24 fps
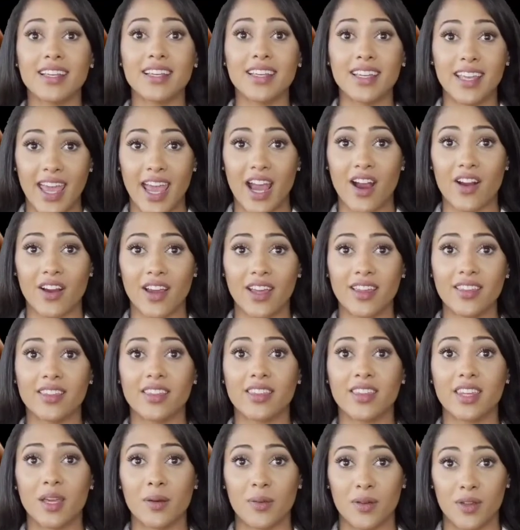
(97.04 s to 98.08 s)
It
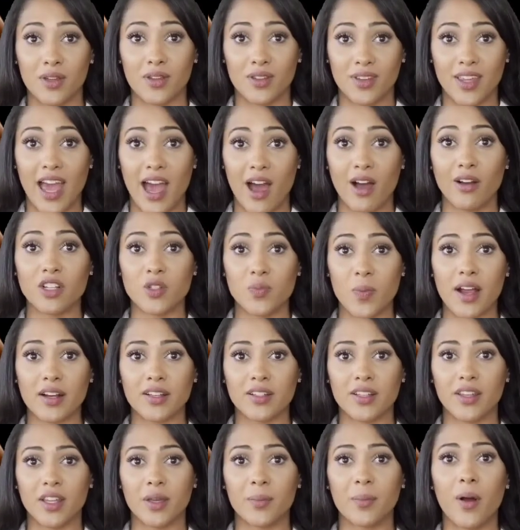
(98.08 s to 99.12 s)
magically makes the
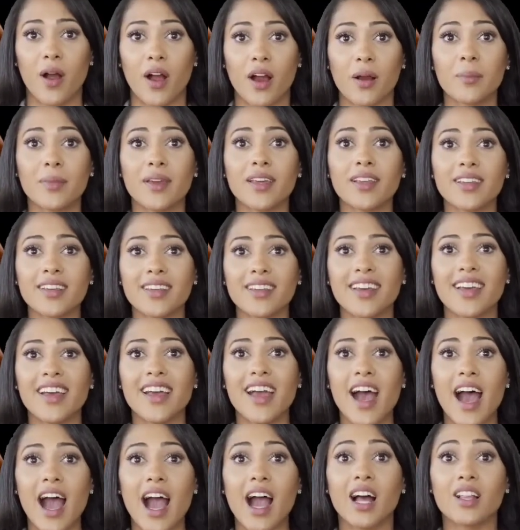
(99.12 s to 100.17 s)
nipples look dark even though
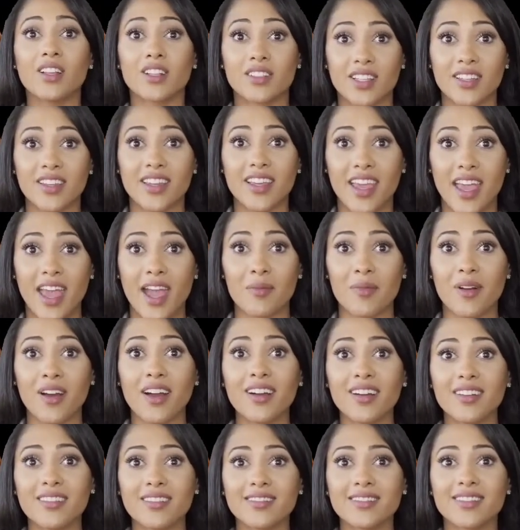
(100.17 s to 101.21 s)
it isn't.
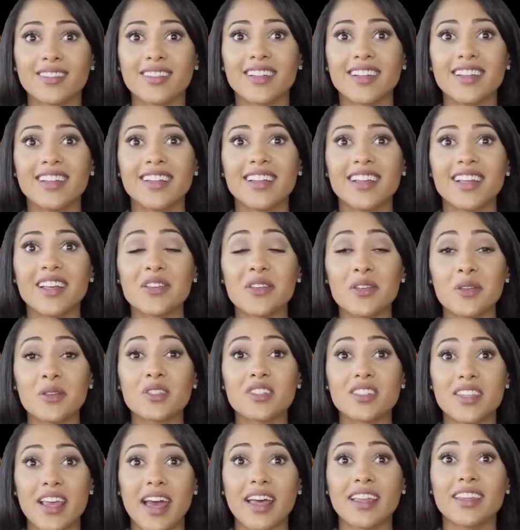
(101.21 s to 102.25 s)
Pregnancy.
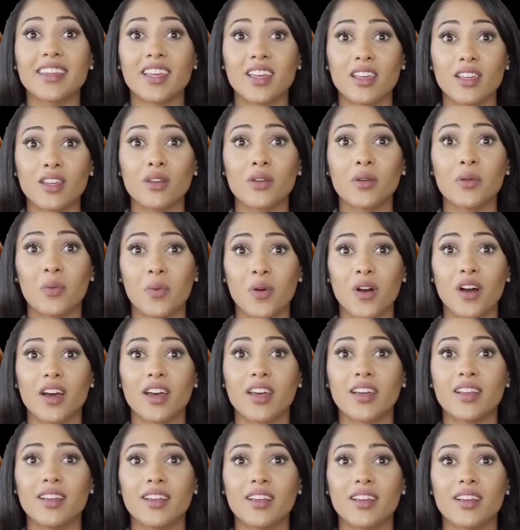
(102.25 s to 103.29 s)
This is the most
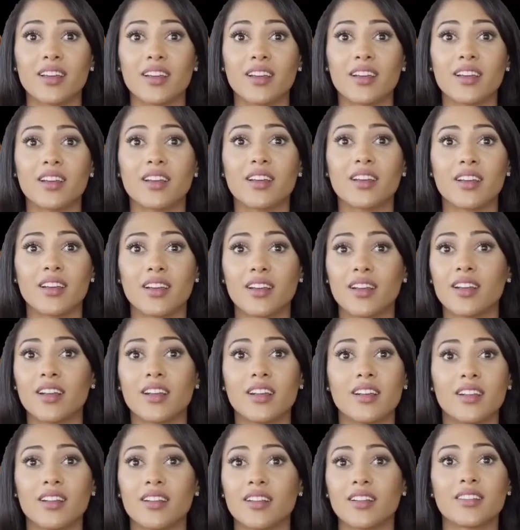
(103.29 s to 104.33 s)
blissful time for every
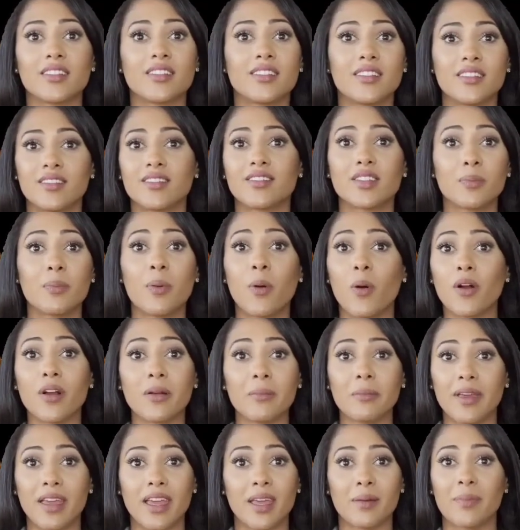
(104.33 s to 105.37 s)
woman in her life.
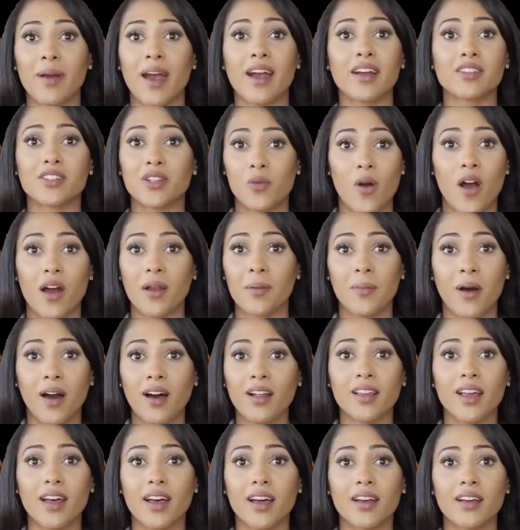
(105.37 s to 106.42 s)
The dreamy journey
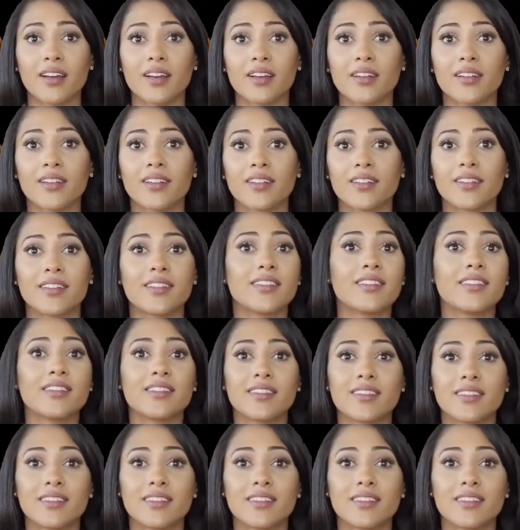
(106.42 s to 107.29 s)
feels like a blessing.